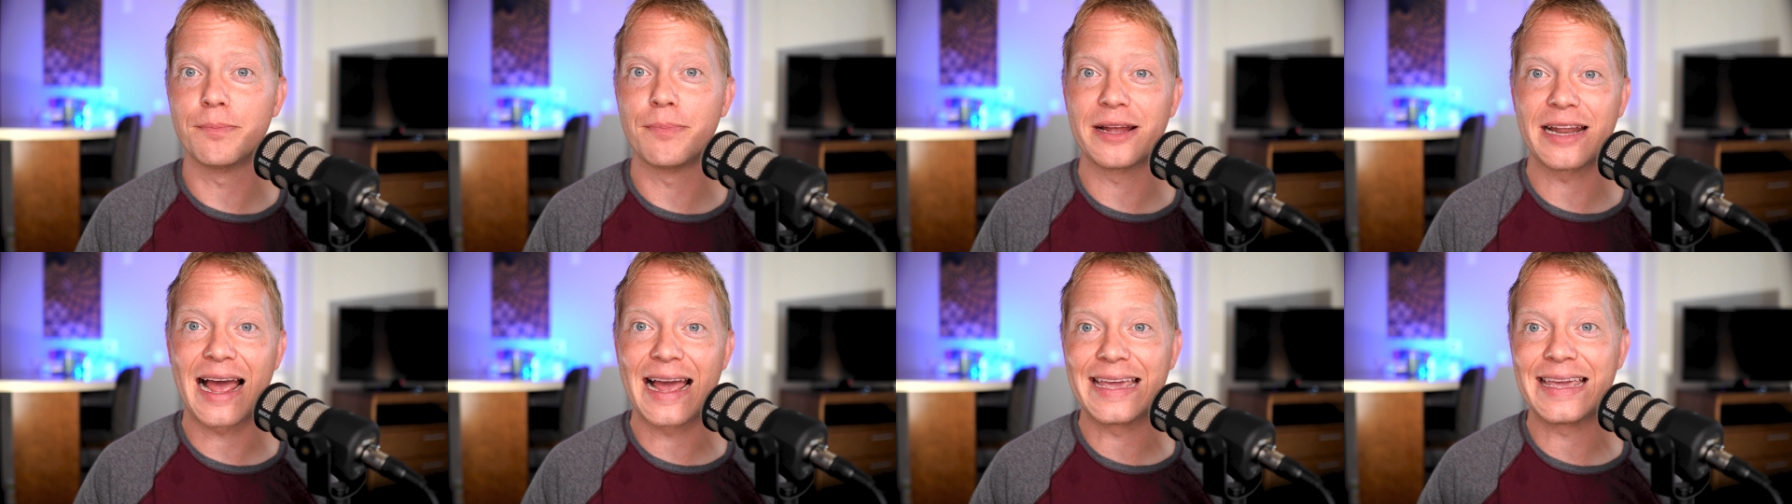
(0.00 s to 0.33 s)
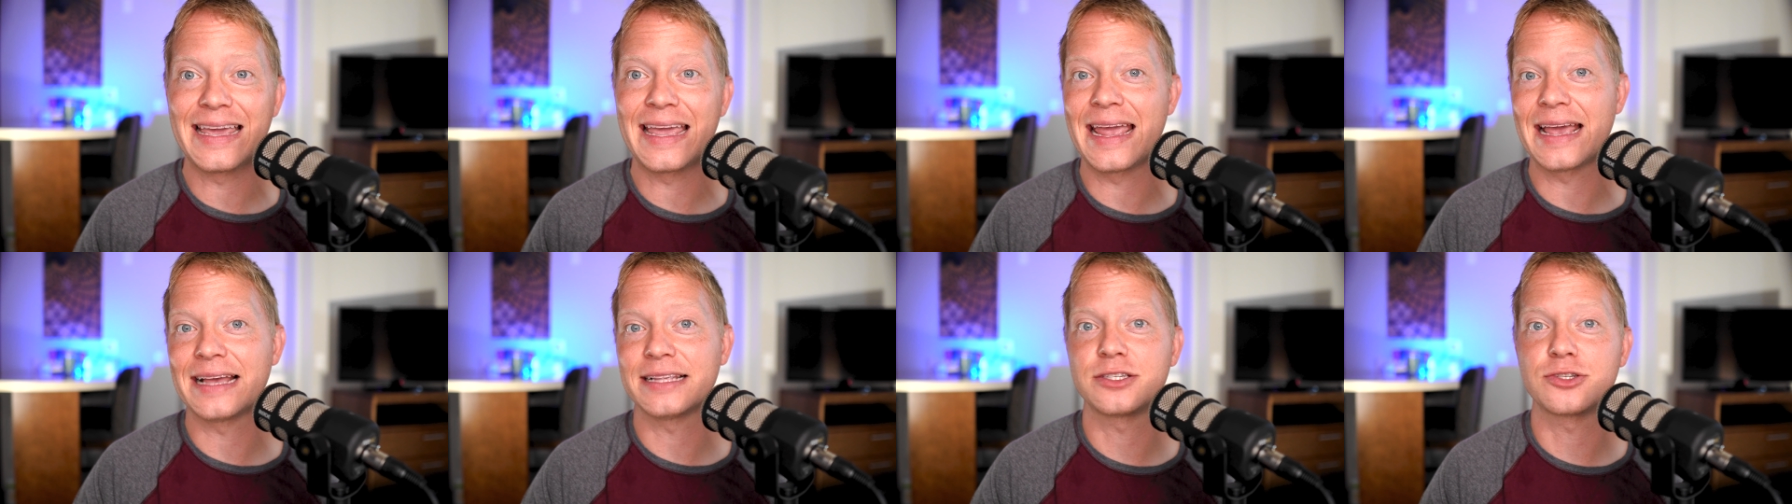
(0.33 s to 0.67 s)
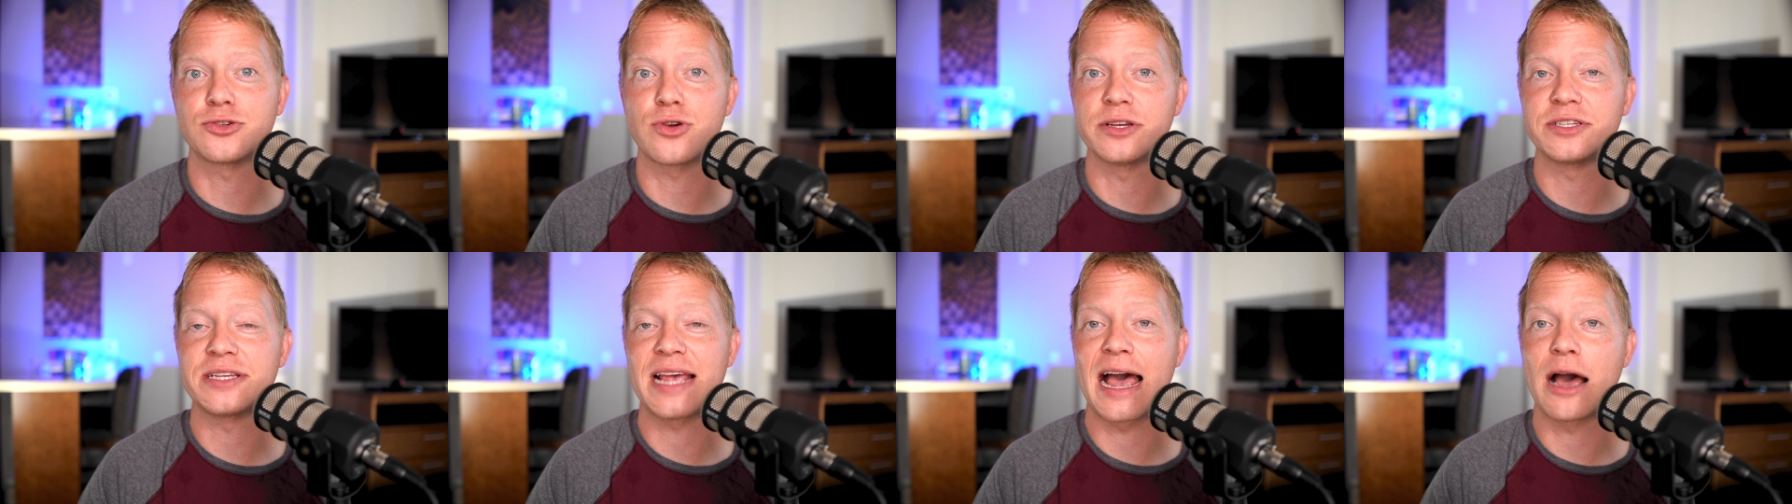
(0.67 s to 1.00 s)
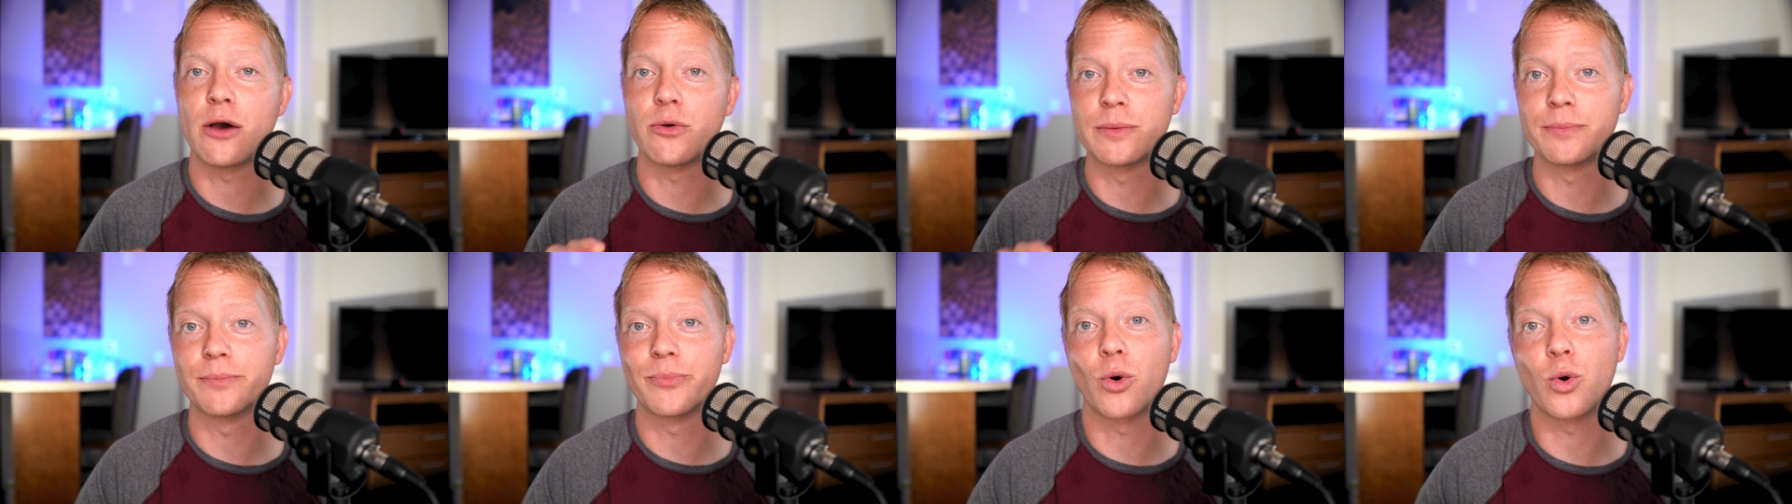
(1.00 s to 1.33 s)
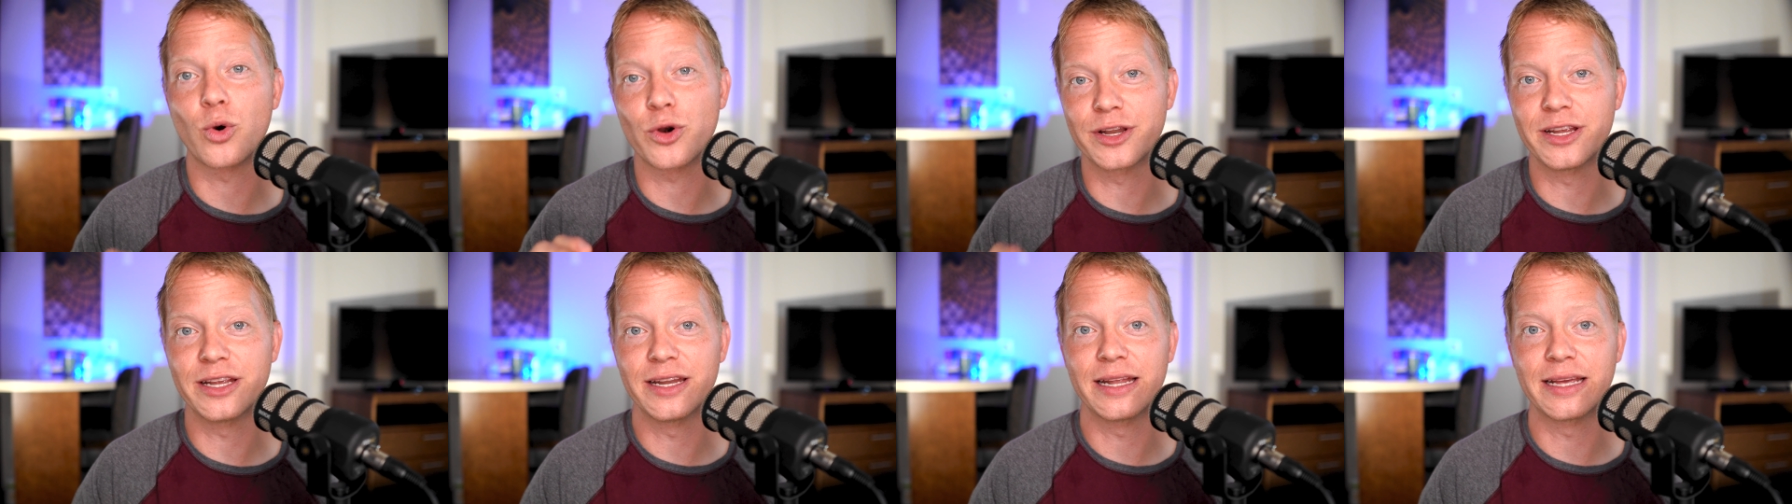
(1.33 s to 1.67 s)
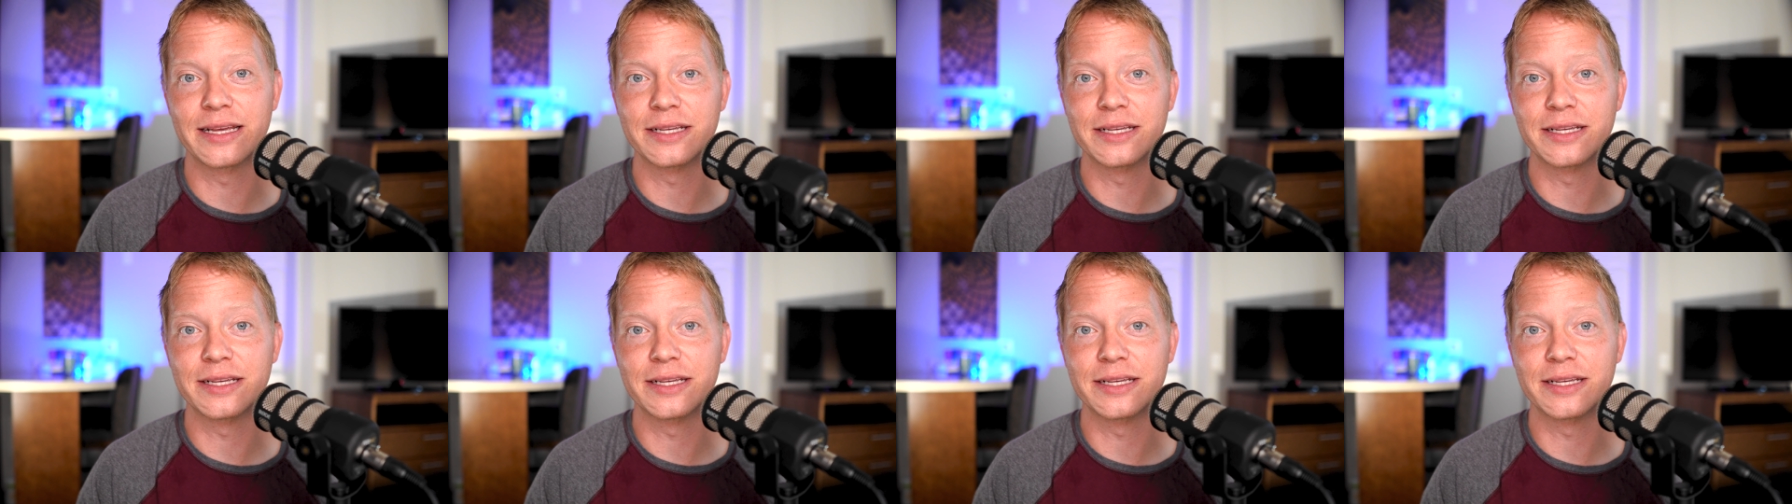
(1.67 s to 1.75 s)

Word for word: but I can't stress how important it